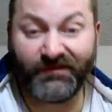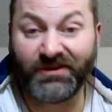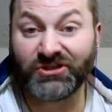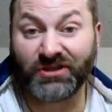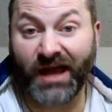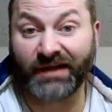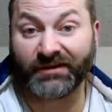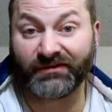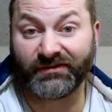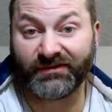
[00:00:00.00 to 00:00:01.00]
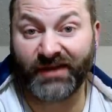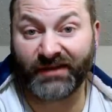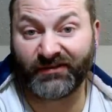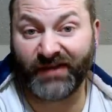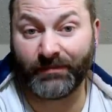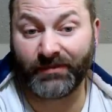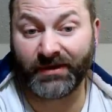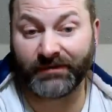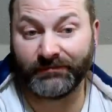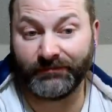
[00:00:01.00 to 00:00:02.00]
I have enchiladas. It's not the
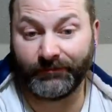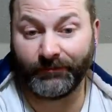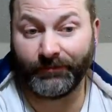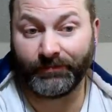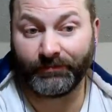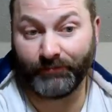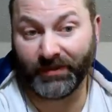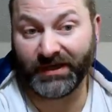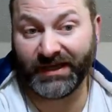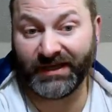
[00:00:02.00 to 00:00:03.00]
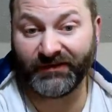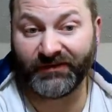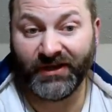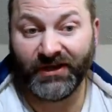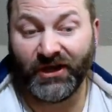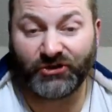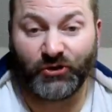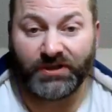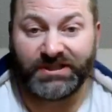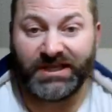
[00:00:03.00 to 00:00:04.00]
same thing. But it is
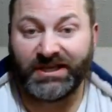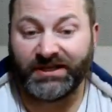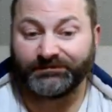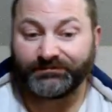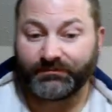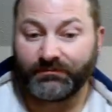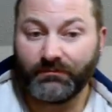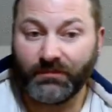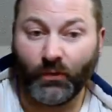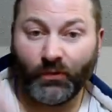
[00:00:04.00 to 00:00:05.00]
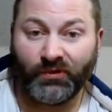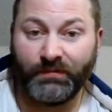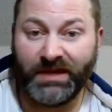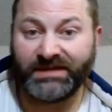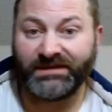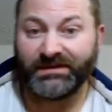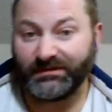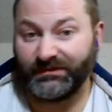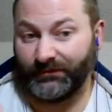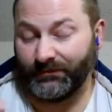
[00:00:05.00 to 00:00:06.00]
a tortilla with
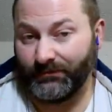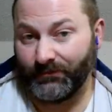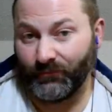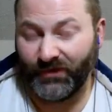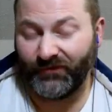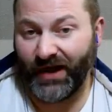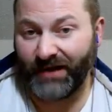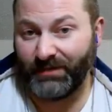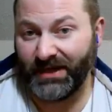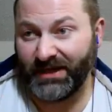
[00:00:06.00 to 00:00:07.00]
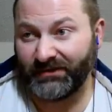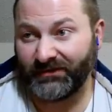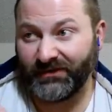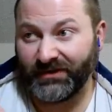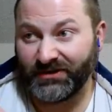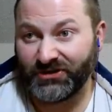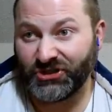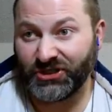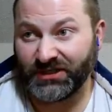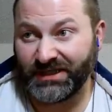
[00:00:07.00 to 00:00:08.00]
meat, refried beans,
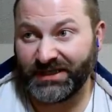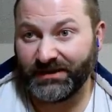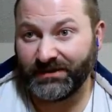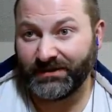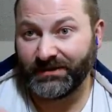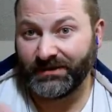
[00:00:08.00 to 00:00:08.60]
chili,